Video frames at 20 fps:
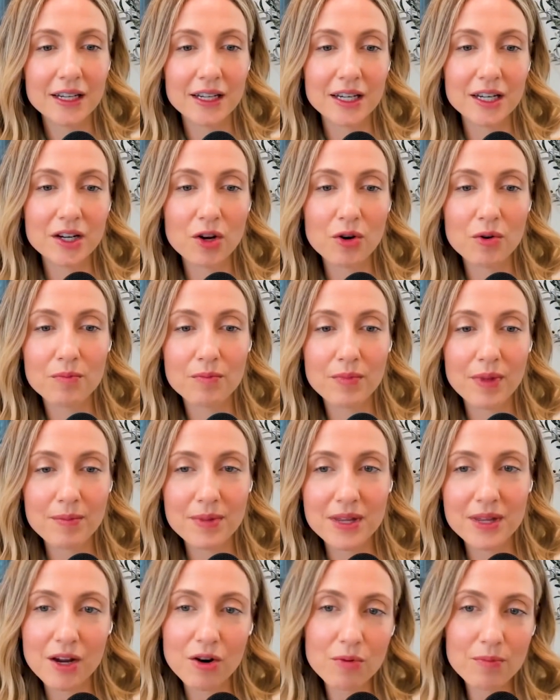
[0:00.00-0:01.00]
you know
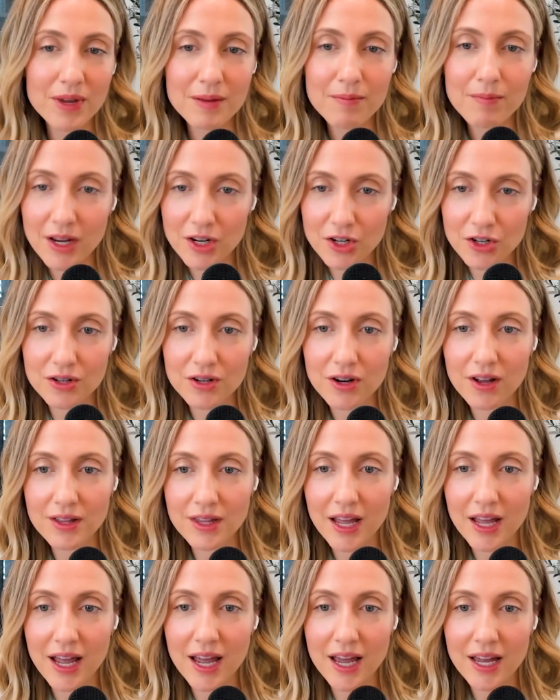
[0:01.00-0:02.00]
maybe they are being measured on
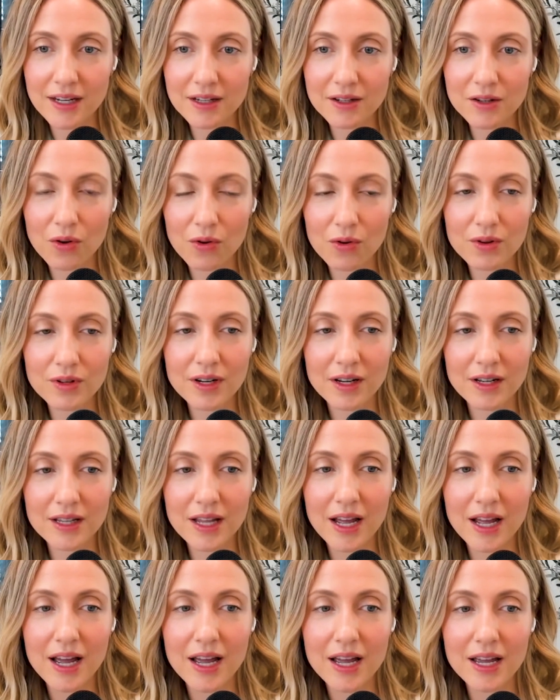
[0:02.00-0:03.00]
that and gold on
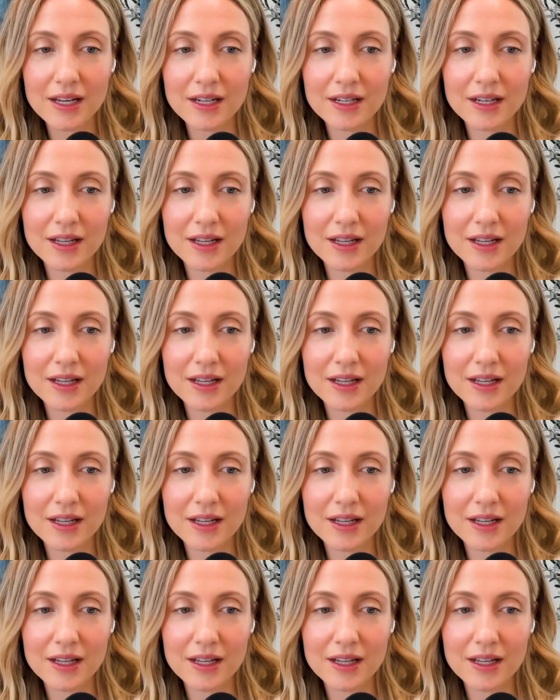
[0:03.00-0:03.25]
that